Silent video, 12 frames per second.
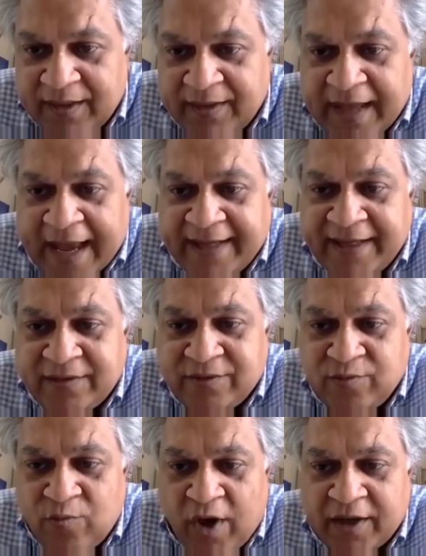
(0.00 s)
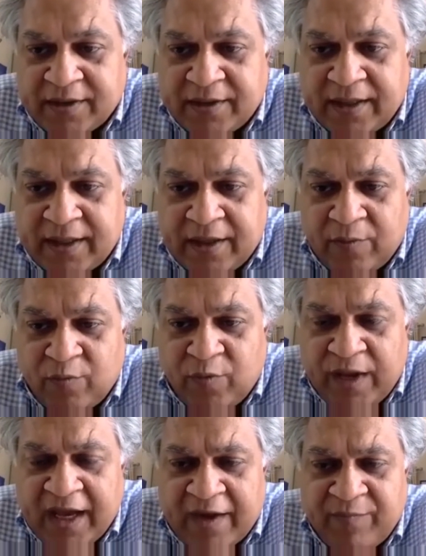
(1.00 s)
that is what
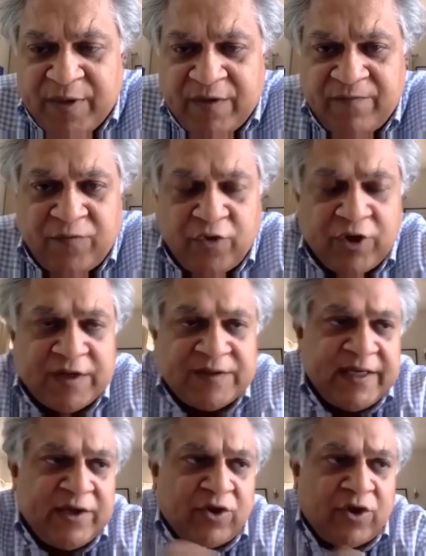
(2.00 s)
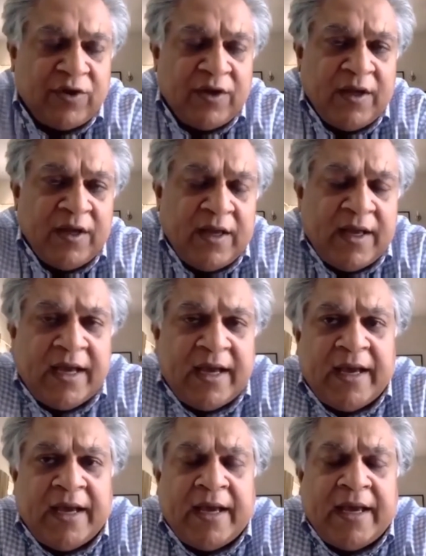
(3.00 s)
we have been focusing on.
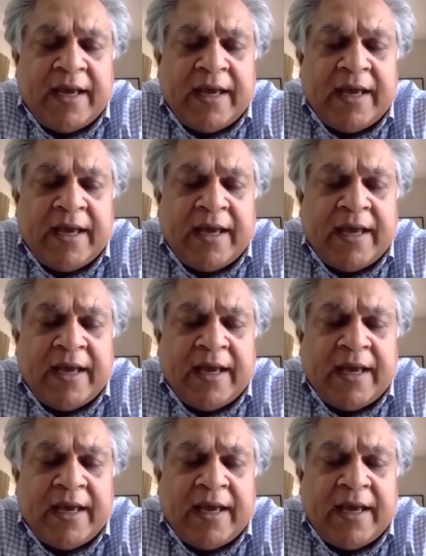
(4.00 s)
And